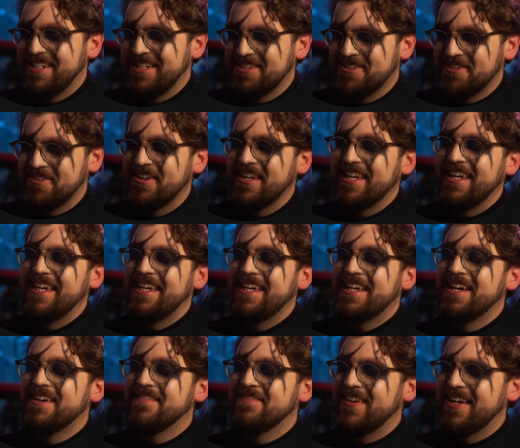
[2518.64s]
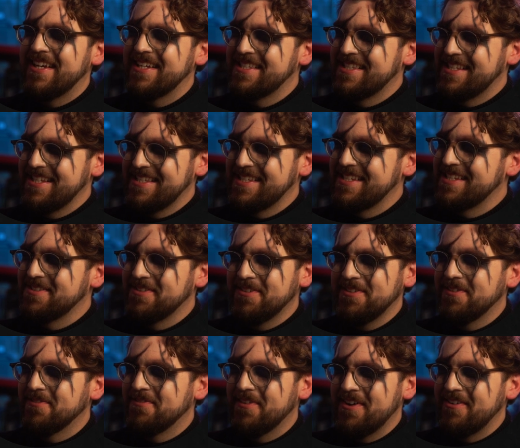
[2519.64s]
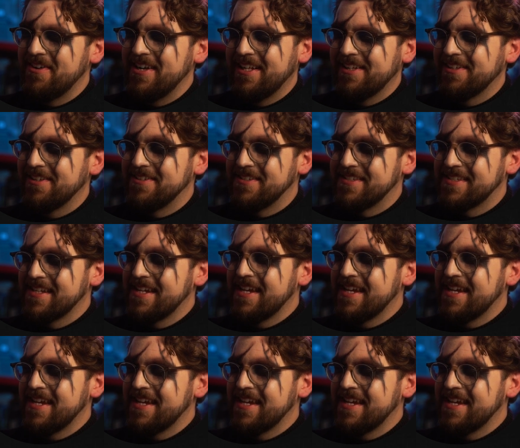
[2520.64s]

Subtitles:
tricky because this is all very close.